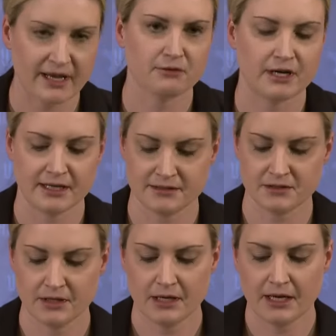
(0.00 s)
may
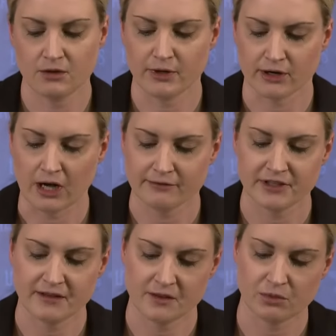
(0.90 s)
arise and we are
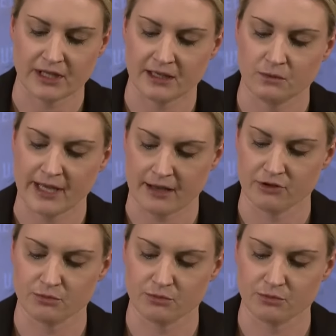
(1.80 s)
confident in the plan we have